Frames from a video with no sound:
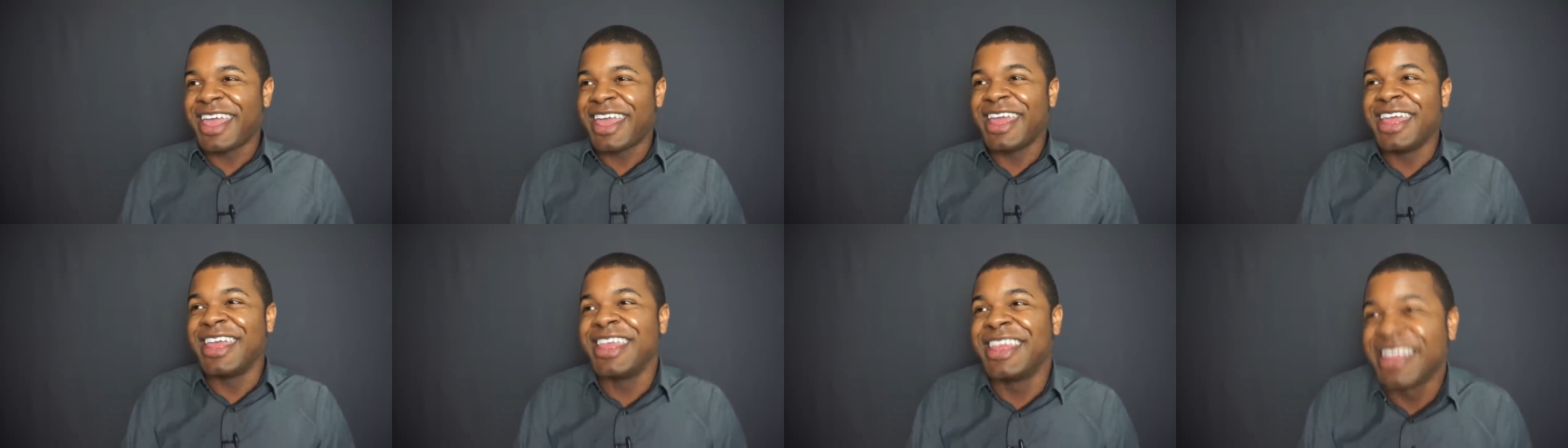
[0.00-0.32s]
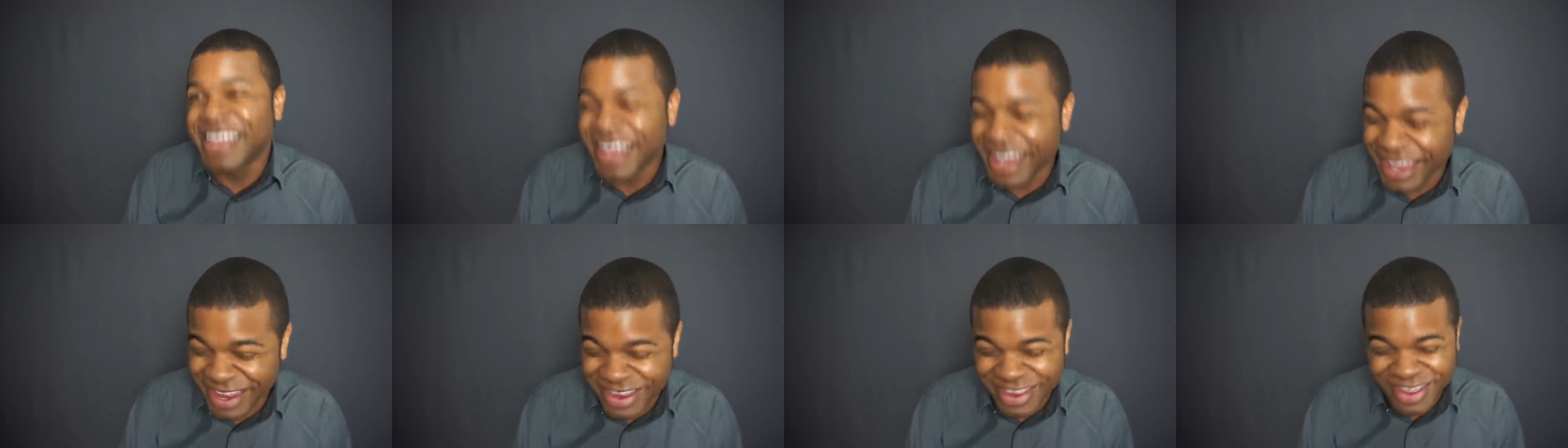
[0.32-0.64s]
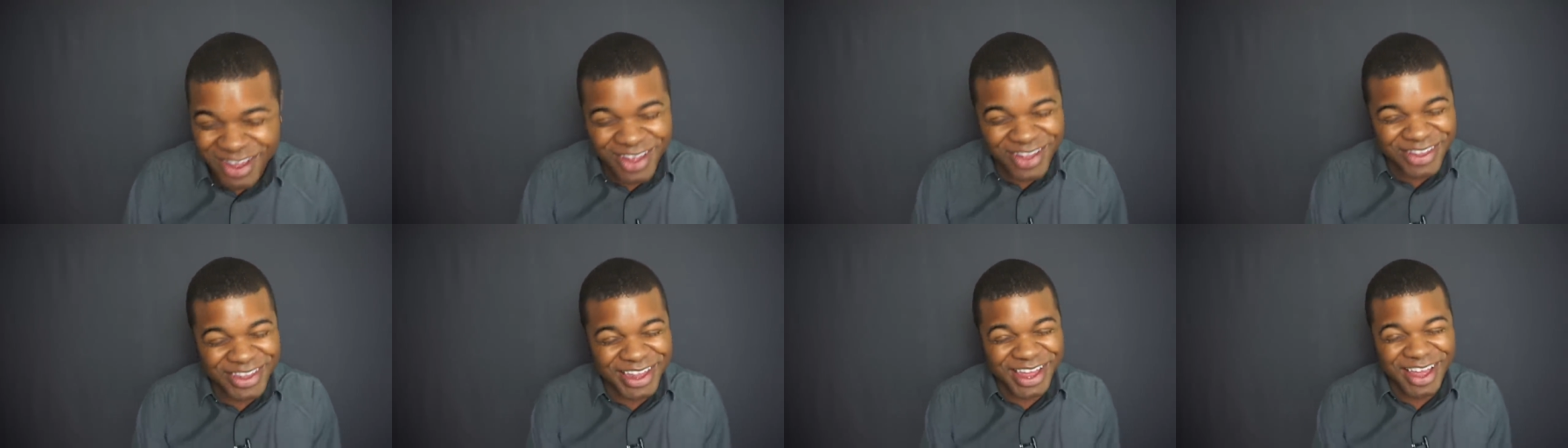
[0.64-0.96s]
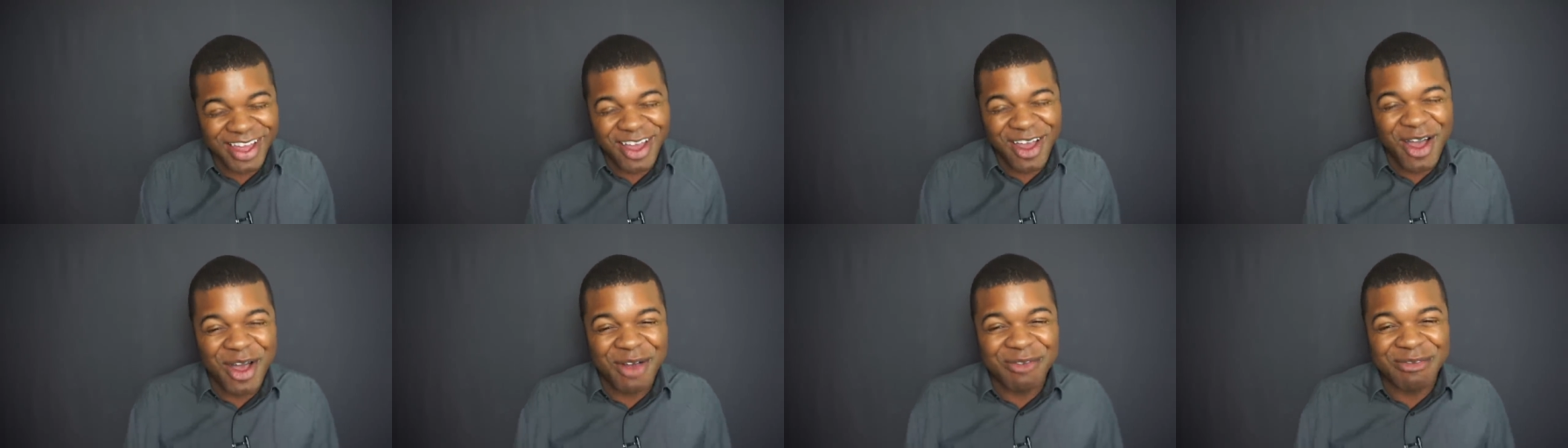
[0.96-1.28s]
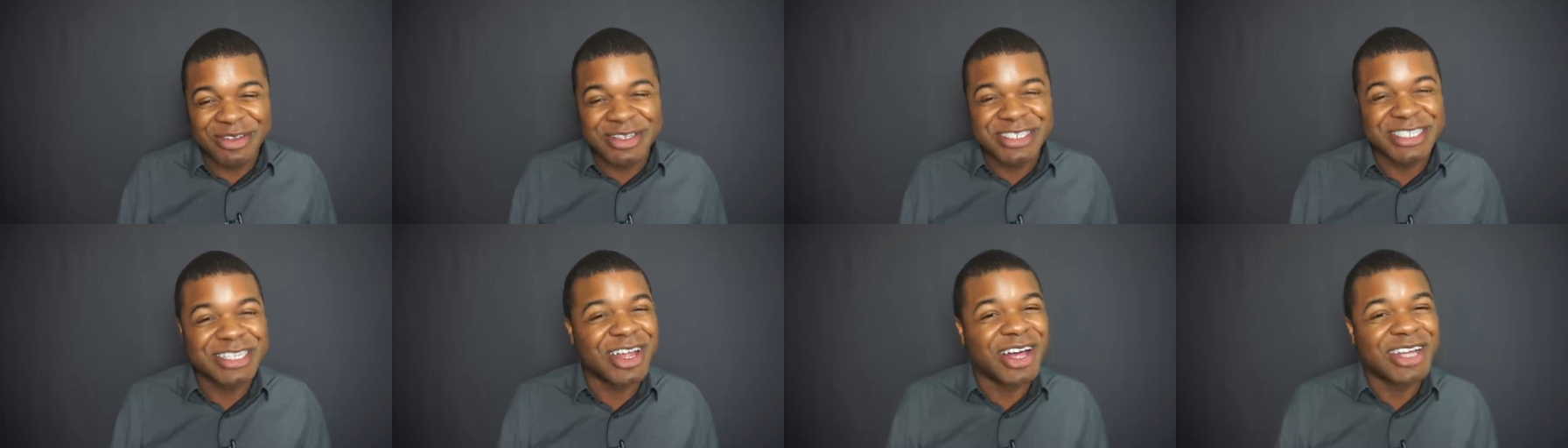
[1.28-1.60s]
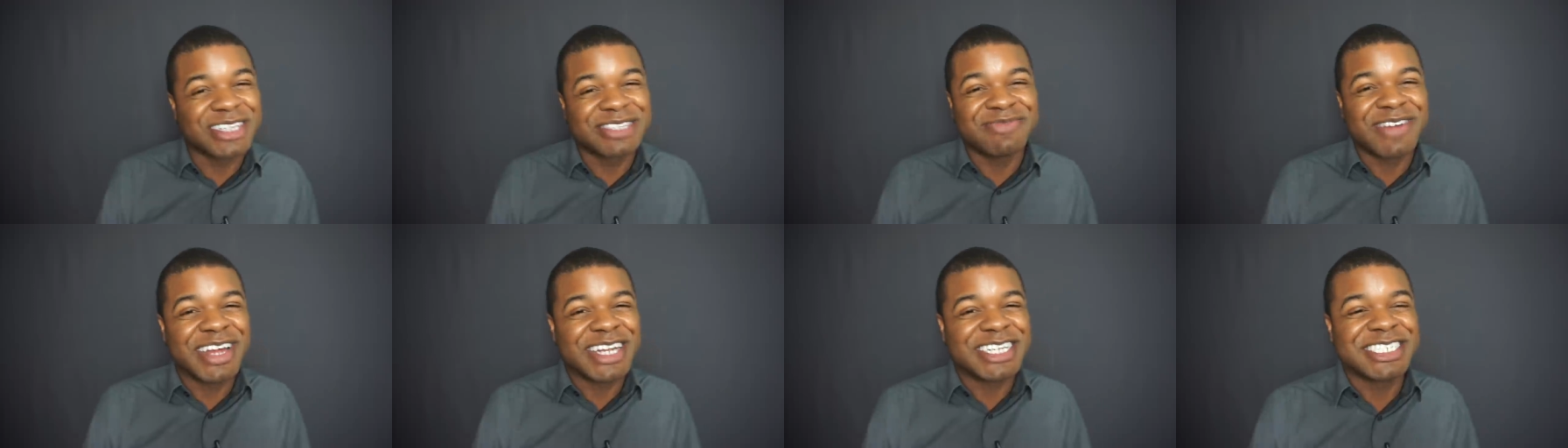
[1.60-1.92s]
and y'all like I almost
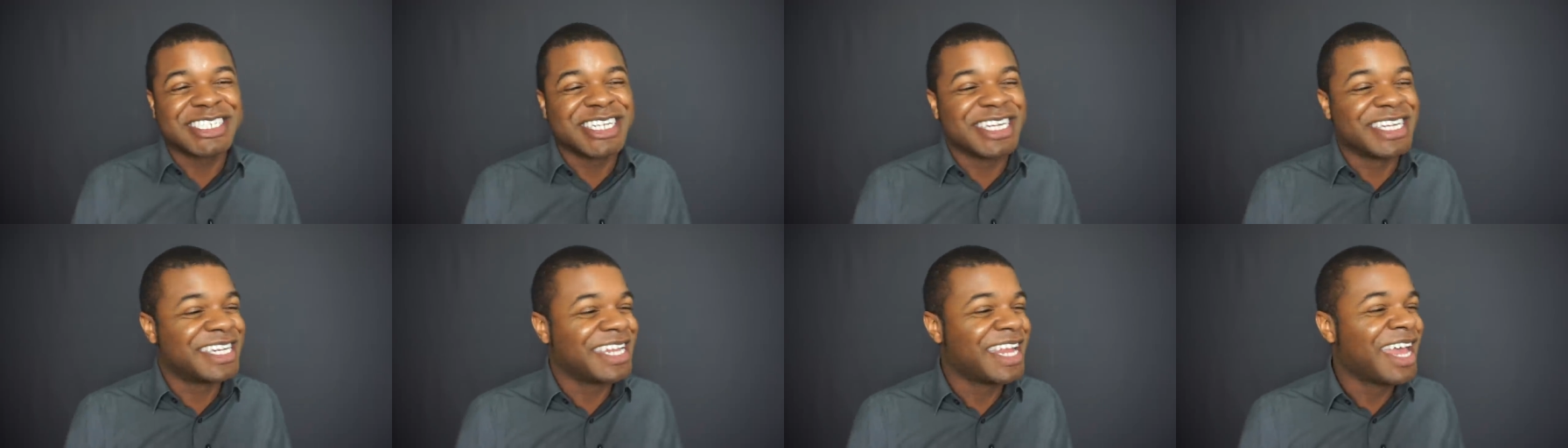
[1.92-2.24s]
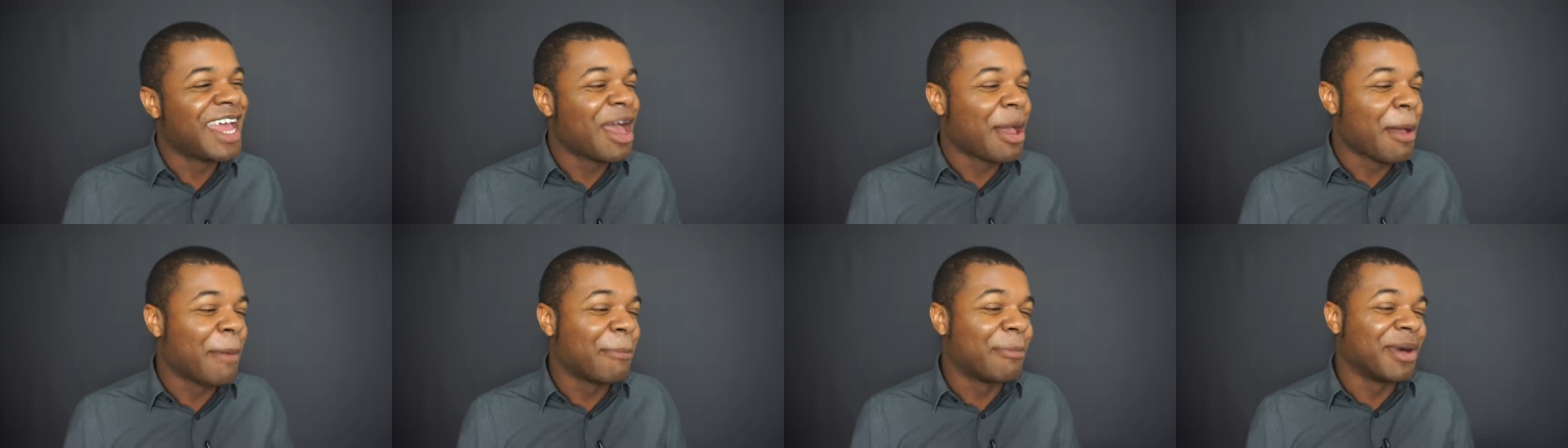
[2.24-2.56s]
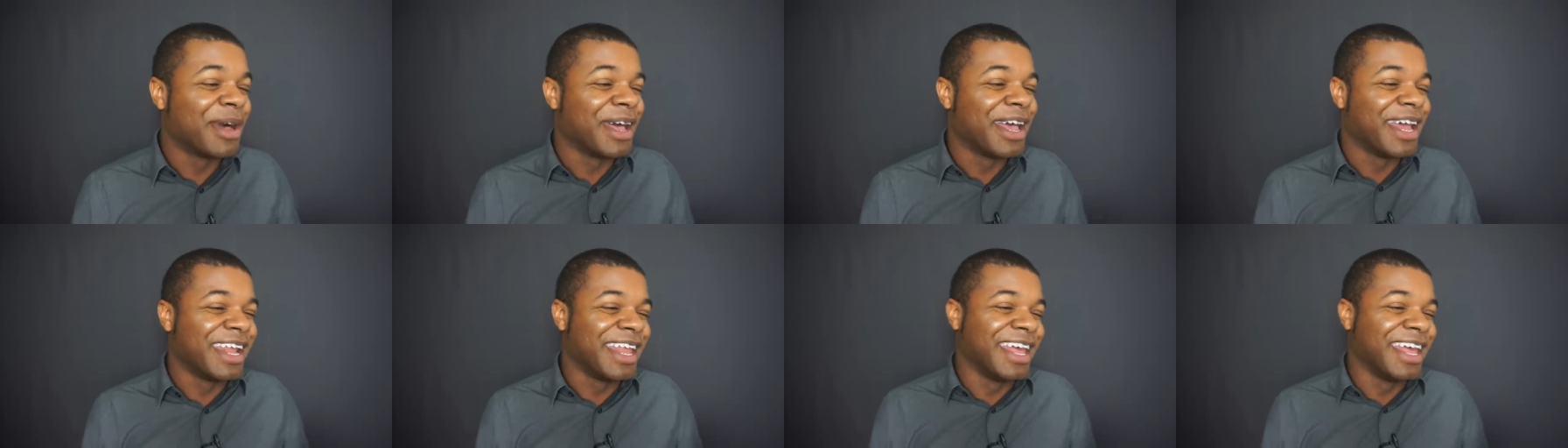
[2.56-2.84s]
lost my shit. But